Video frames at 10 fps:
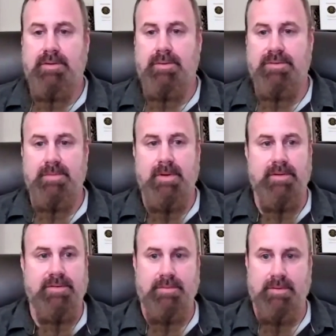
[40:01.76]
or some other
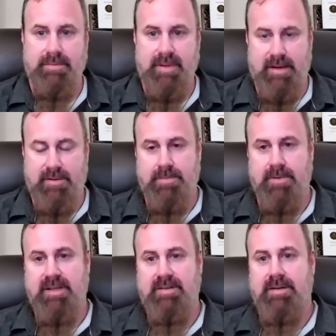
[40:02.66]
sort of Theodish
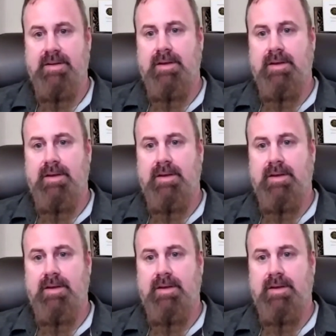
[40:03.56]
priest